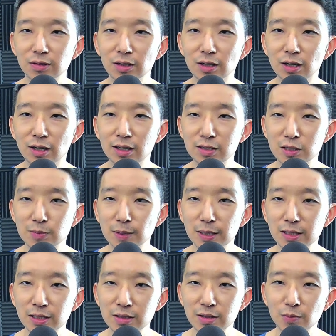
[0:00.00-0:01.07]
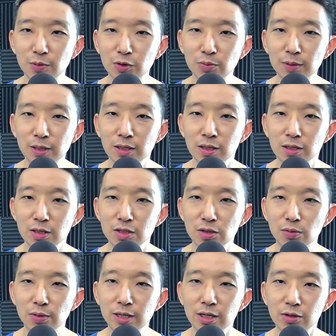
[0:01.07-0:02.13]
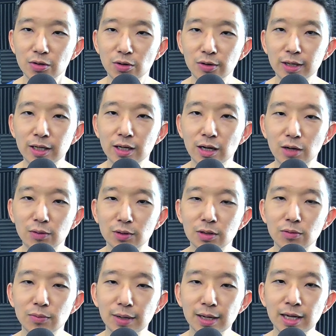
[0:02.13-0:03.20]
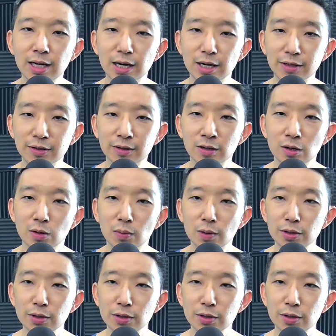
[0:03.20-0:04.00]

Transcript: Yeah, I suspect that we could be slowly crawling our way higher.